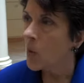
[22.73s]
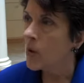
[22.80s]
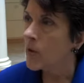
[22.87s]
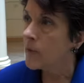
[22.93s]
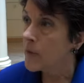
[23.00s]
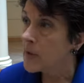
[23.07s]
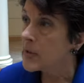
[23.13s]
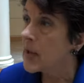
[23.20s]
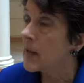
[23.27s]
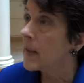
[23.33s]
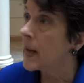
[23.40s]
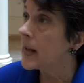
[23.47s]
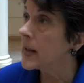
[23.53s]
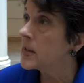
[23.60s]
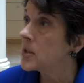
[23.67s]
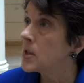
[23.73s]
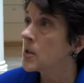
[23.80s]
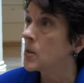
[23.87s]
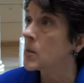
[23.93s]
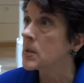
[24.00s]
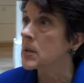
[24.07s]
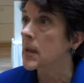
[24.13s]
Well, the first thing they need to
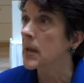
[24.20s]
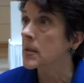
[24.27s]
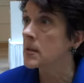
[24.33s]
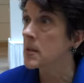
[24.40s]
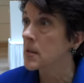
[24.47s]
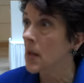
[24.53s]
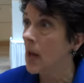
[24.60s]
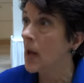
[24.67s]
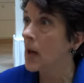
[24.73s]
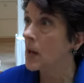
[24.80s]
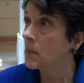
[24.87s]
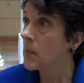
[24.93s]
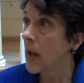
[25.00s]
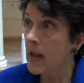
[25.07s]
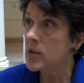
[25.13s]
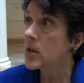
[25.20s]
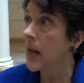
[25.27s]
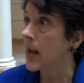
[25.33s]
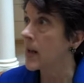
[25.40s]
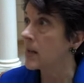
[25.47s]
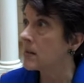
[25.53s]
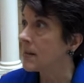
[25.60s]
do is get
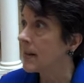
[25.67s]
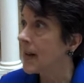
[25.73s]
educated.